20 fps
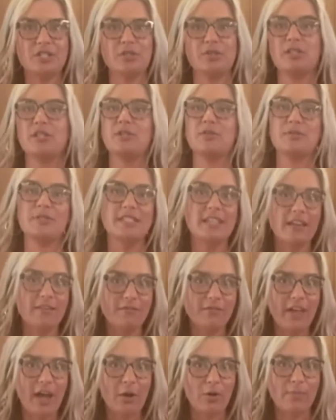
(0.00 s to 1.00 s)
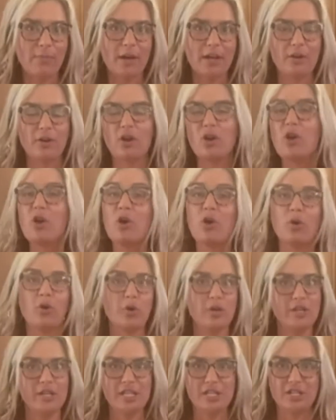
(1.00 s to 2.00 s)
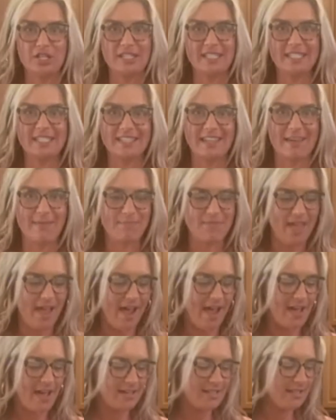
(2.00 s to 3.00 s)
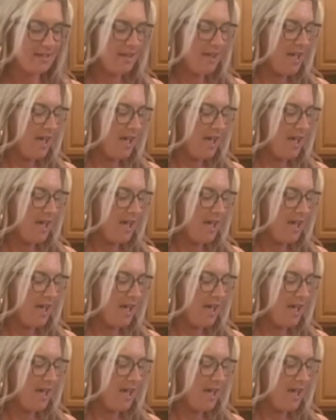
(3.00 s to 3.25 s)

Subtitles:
you could do sunflower butter, or you can just skip that.